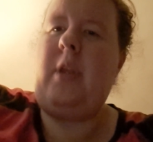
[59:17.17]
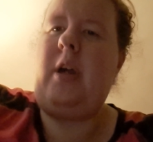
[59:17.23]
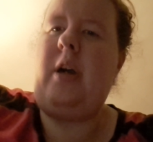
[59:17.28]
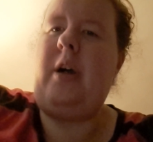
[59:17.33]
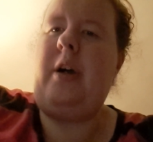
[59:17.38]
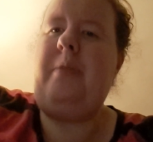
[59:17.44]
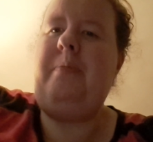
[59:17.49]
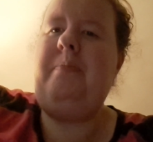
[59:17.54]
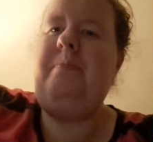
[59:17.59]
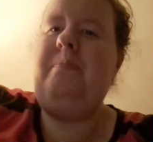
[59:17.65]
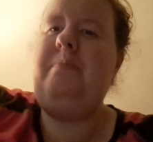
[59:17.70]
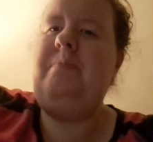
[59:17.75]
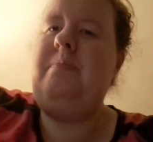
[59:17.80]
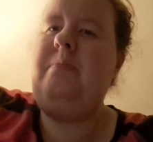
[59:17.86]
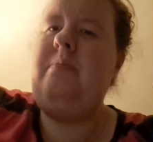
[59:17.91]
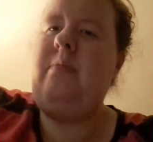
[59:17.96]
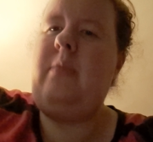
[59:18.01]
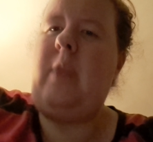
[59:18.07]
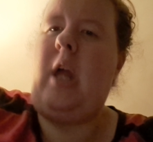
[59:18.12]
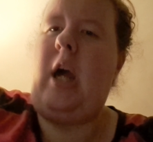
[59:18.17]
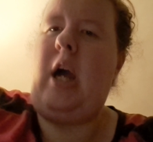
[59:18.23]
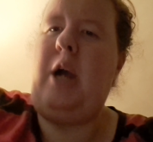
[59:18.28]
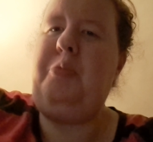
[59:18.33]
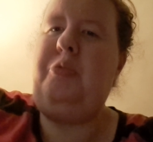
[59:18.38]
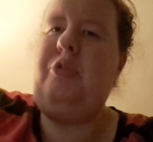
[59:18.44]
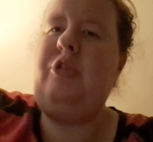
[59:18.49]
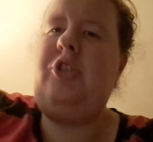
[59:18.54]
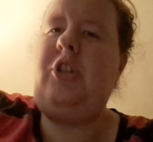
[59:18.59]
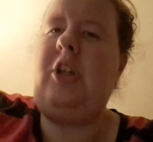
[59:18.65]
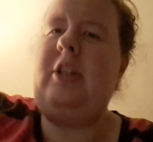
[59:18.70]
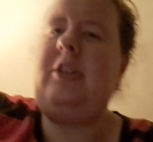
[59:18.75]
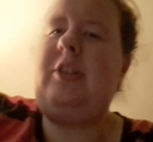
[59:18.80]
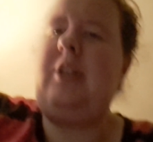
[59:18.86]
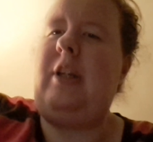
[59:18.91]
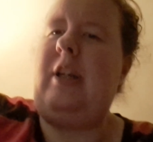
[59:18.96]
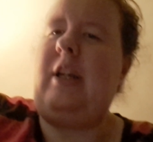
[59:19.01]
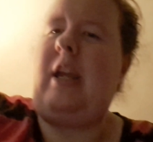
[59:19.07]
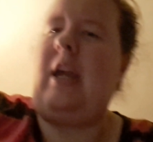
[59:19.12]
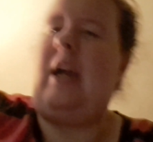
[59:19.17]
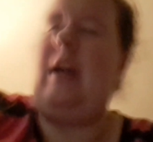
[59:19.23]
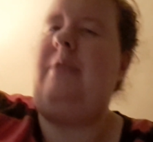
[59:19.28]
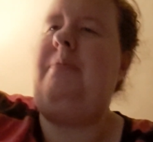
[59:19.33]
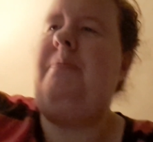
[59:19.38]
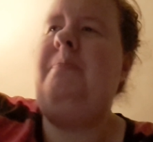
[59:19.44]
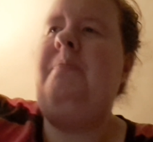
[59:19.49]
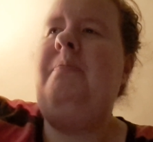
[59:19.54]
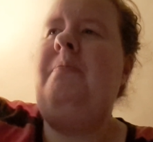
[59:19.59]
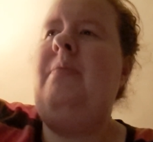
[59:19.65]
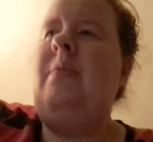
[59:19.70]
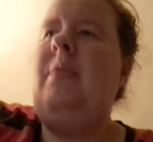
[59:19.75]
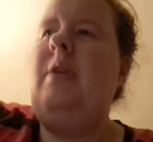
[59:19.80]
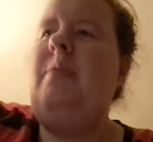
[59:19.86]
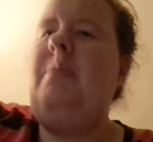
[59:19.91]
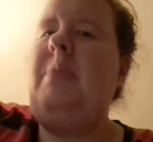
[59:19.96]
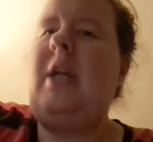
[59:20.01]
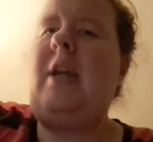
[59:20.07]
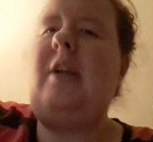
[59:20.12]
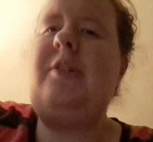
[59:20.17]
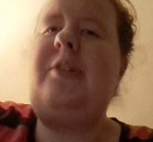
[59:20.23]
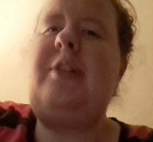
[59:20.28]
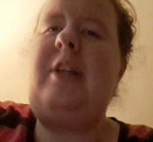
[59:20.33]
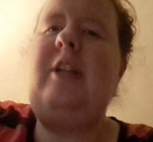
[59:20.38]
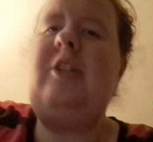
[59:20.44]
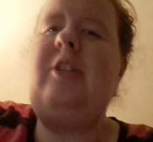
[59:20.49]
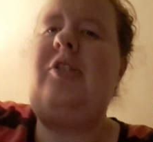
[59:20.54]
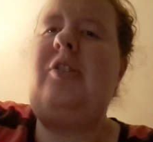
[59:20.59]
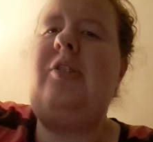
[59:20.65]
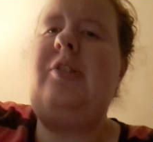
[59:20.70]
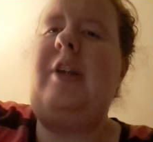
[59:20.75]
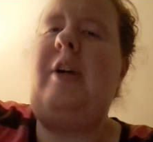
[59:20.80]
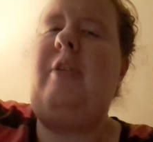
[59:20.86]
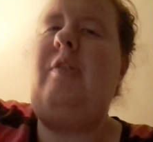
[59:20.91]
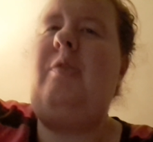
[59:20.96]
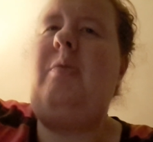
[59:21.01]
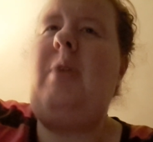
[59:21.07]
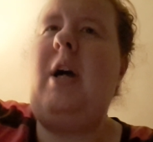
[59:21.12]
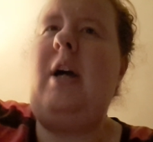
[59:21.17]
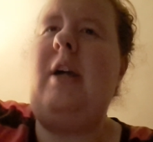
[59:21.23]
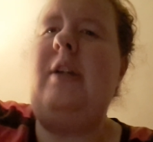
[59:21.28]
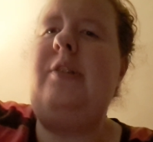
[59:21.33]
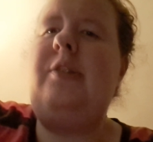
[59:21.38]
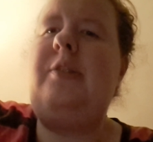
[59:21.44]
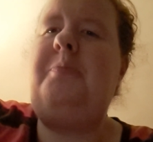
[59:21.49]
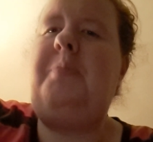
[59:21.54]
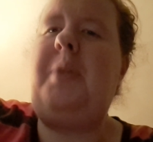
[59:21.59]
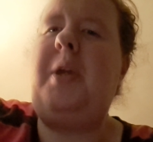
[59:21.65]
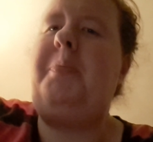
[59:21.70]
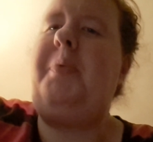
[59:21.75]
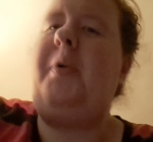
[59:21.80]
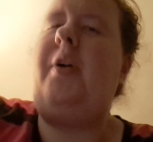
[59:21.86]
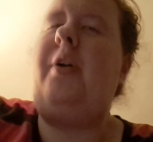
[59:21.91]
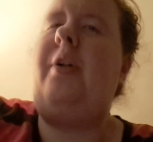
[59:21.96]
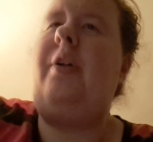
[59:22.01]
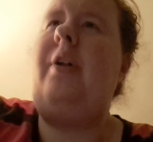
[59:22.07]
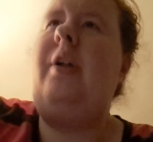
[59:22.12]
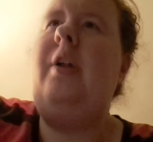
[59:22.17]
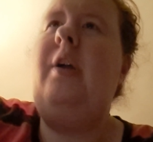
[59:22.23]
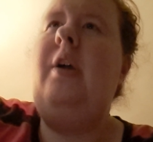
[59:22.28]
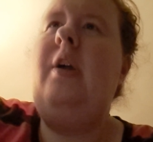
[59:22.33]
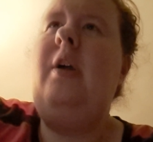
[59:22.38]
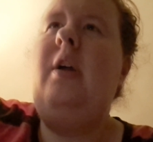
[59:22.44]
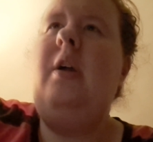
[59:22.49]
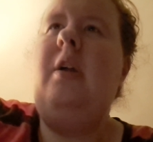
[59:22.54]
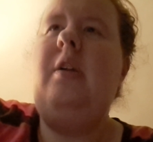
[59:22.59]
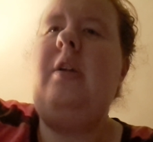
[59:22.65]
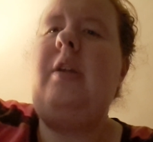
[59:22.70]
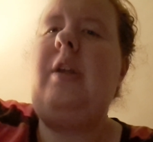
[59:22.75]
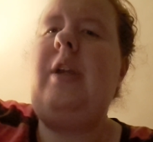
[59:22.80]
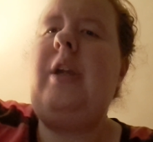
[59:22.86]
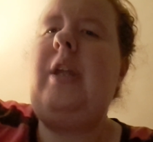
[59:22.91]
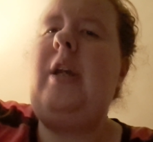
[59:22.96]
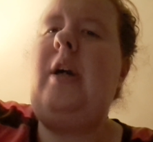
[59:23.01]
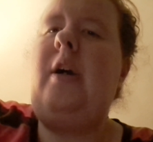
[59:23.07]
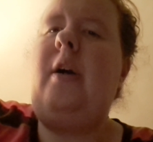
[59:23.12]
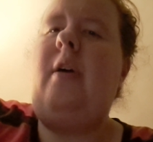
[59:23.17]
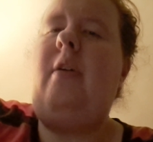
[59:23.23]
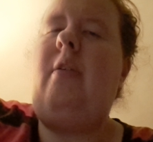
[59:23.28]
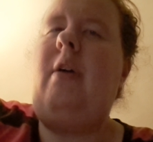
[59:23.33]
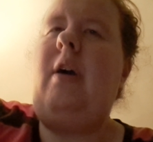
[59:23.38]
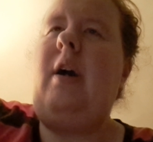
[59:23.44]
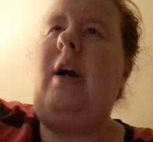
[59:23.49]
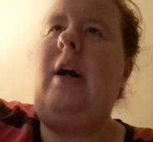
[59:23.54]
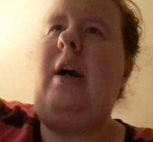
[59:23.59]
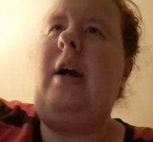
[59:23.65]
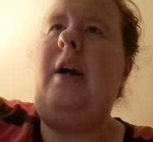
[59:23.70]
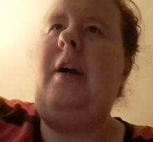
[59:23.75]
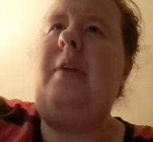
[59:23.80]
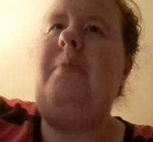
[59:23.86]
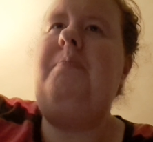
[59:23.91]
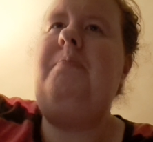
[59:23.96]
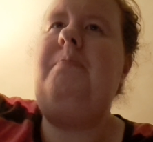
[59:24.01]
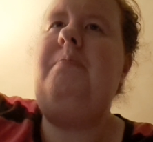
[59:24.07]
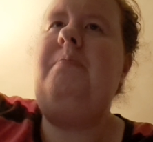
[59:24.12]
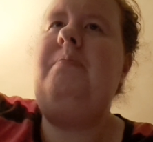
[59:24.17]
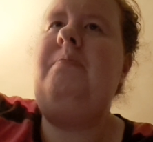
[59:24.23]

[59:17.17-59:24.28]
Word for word: up, oh, I'm rejected again. Because that's just how it was. People you know, um,